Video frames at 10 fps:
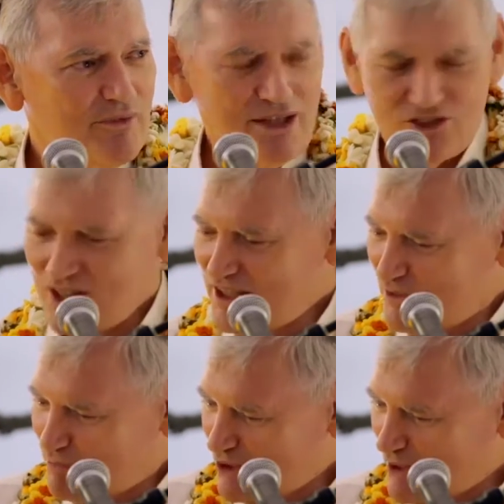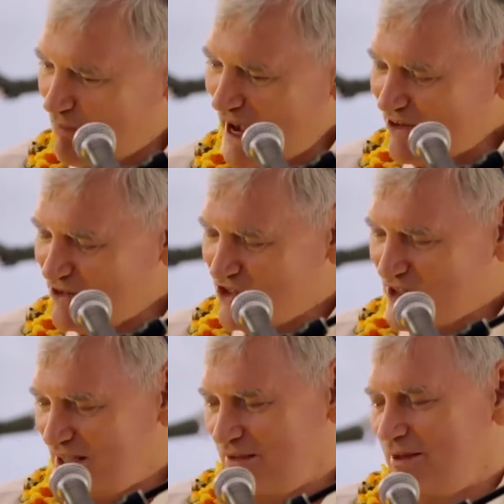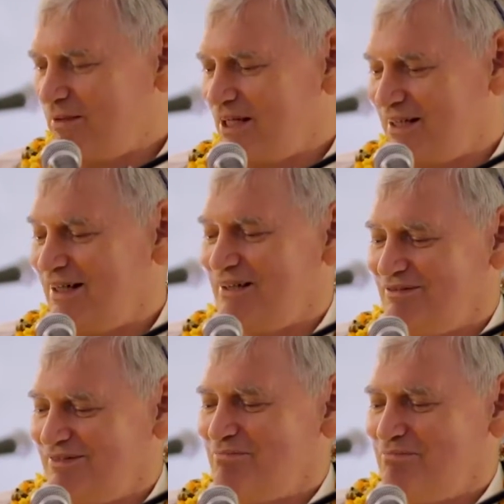it's kind of, you put the batteries there, and I'm like, God,